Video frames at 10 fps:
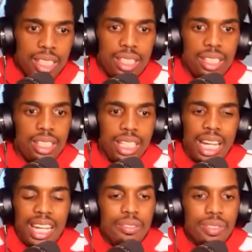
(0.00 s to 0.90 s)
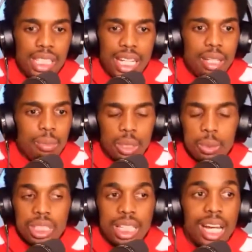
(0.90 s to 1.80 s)
Not every night, but it
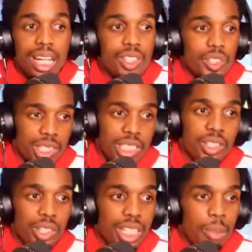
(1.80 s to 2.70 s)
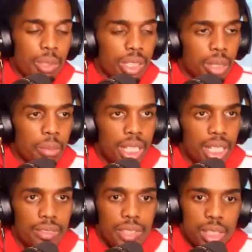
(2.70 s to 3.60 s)
was a lot of drinking during that period of my
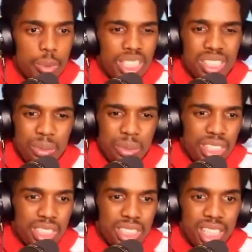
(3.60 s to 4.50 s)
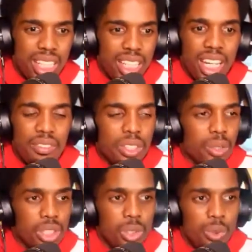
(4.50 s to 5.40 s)
life, just because it was just like after
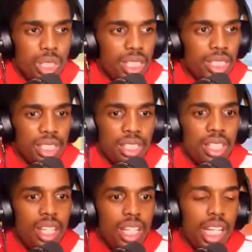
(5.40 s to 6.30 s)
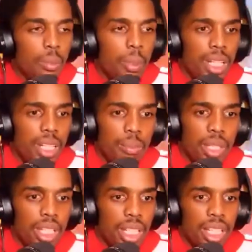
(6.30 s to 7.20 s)
those tweets and everybody
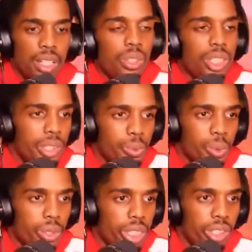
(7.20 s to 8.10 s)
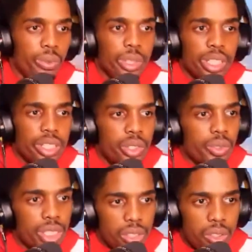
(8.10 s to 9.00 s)
being like, "Oh, he just ruined his career. His
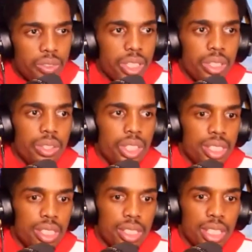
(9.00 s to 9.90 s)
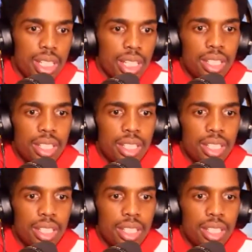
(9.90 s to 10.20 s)
career's over. Oh, this, this, and that."